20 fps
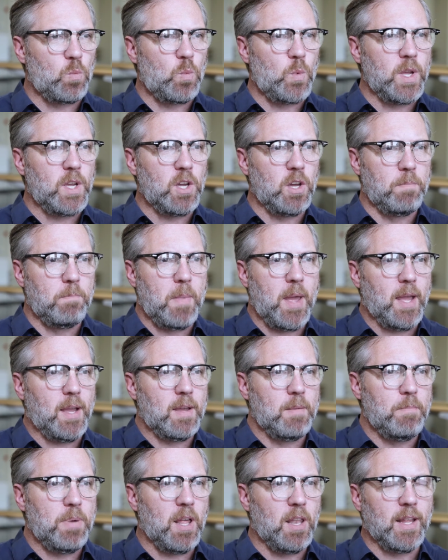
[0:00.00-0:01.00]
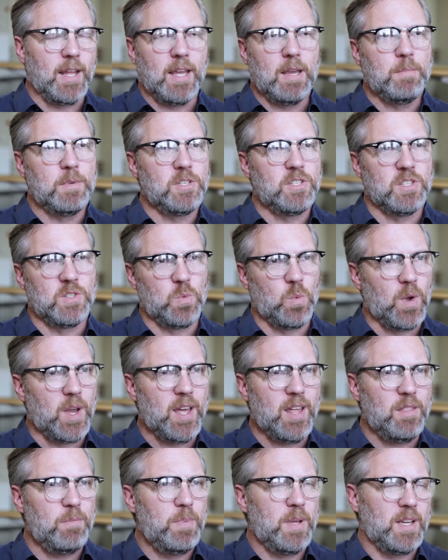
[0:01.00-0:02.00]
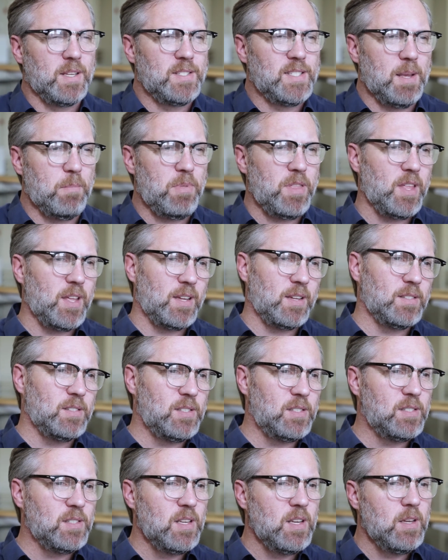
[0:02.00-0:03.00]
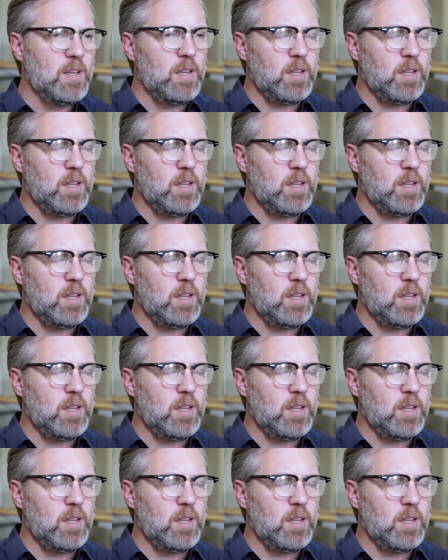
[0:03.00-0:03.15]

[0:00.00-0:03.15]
we could make compelling images with, because some things,